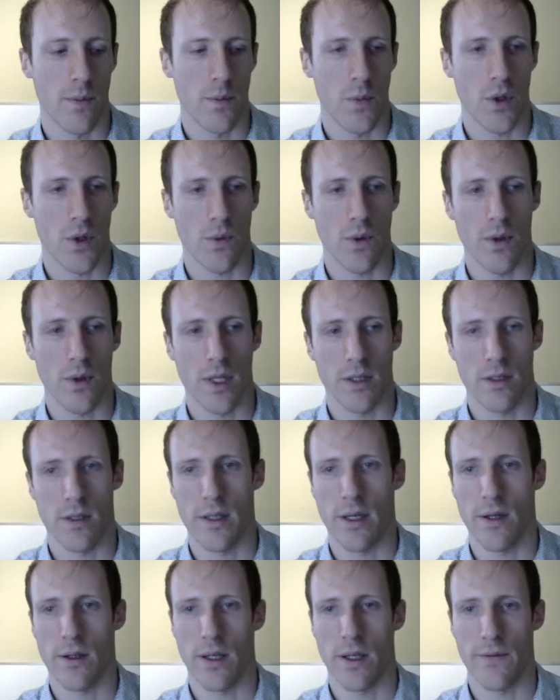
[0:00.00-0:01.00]
but it won't
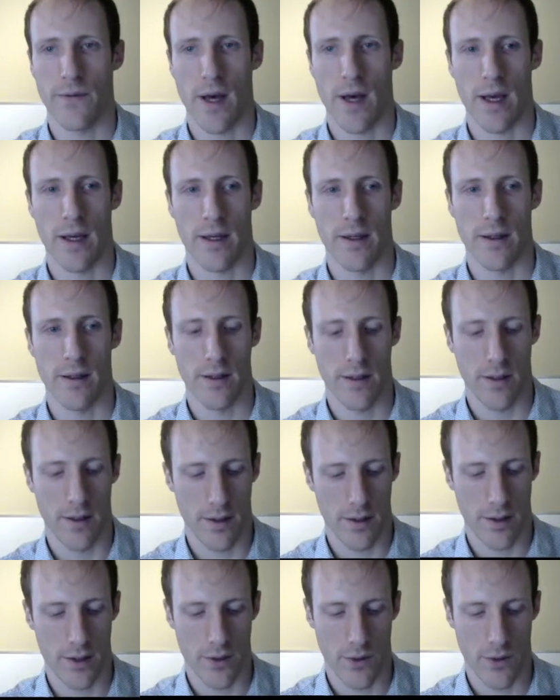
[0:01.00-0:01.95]
necessarily find the